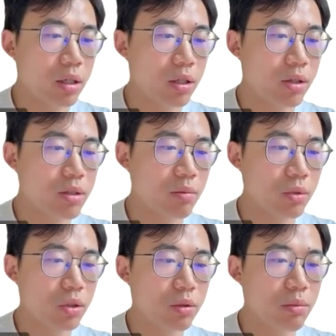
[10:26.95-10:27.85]
here's some
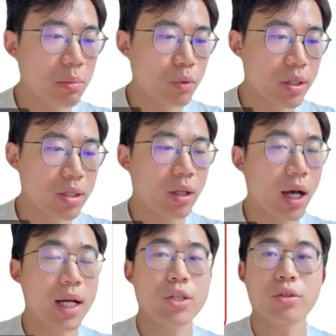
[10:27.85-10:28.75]
new memories
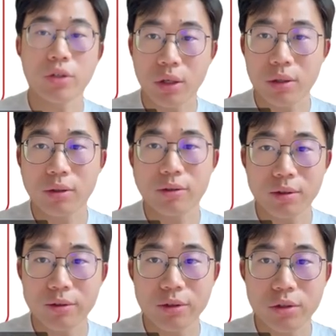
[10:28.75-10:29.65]
I should know for
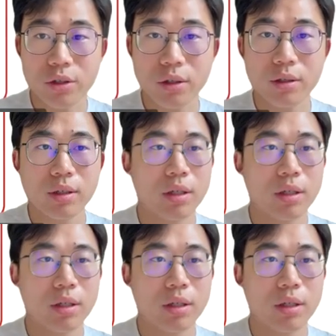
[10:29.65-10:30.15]
the future